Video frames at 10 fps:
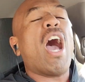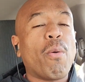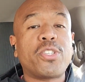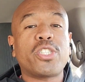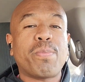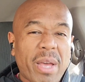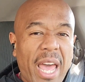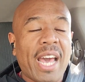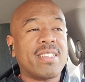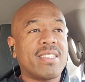
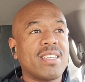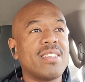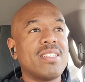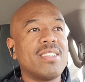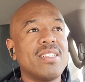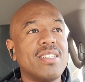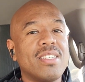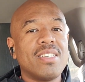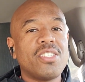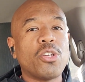Respect.
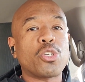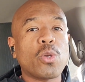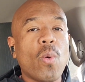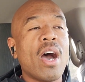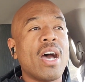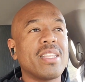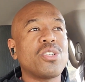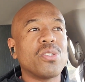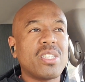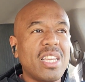This is your squad. This is
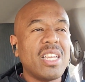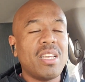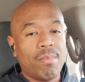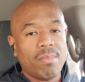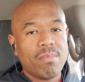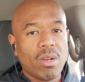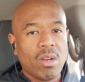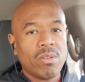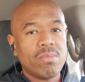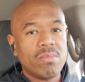your team,
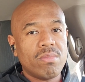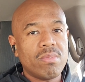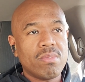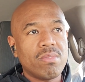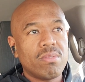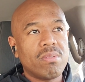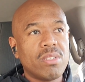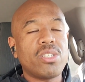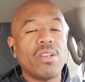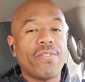bro.
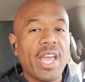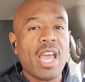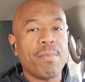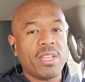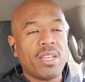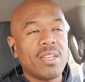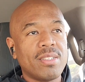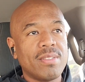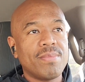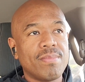This is your family.
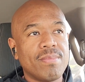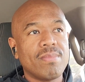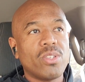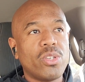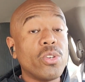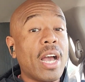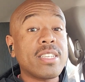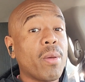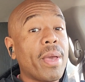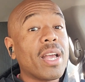You guys
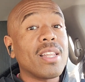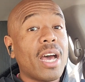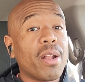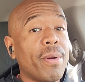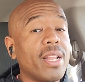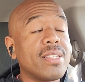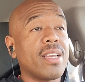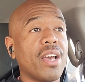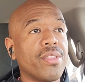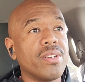can make a lot of money
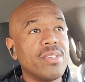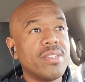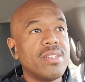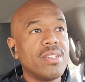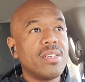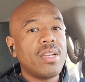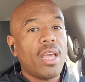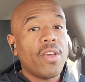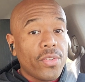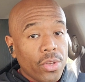together
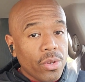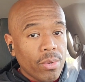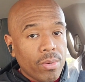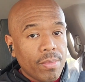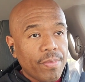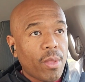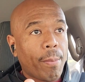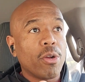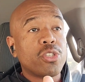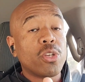if you, the
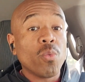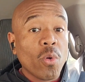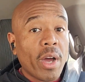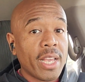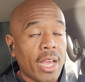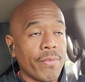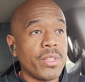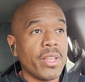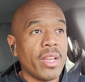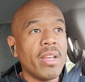person running
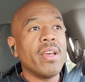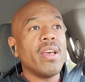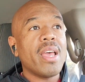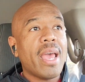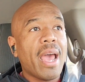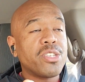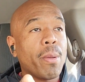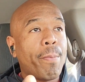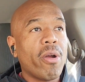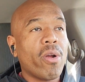everything, has a
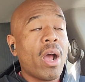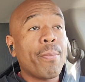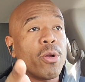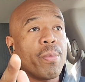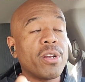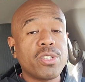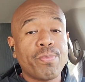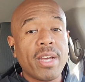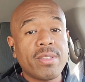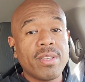proper
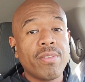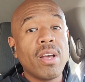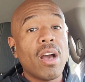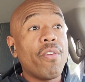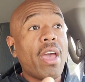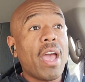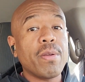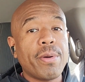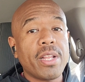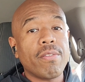perspective of
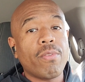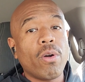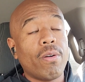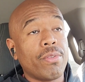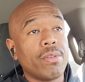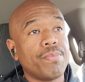everybody involved.